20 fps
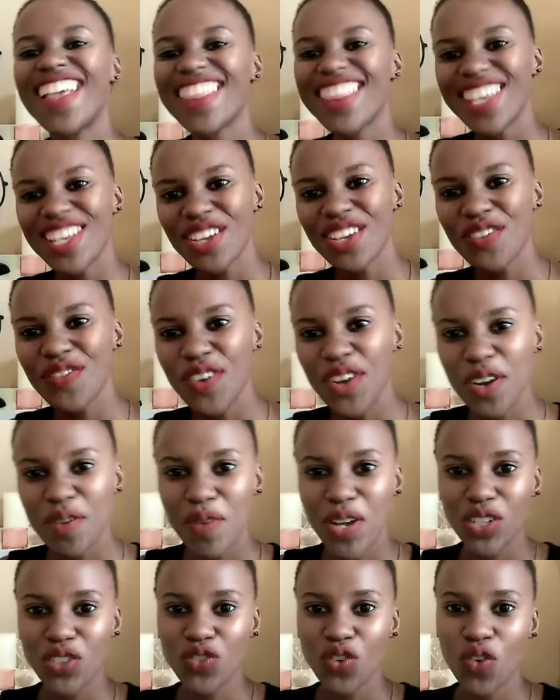Thank you very
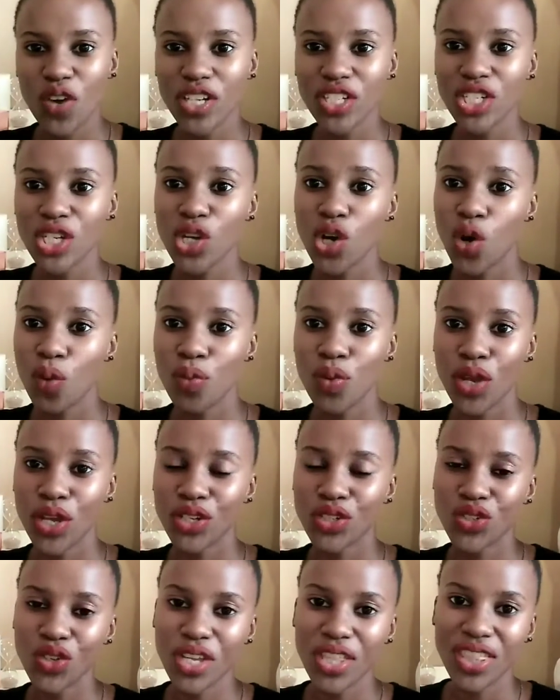much for watching. Hope you
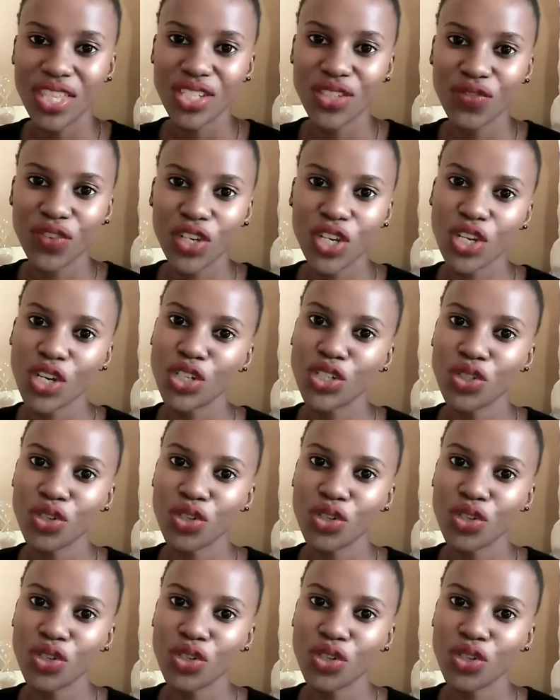enjoyed this video.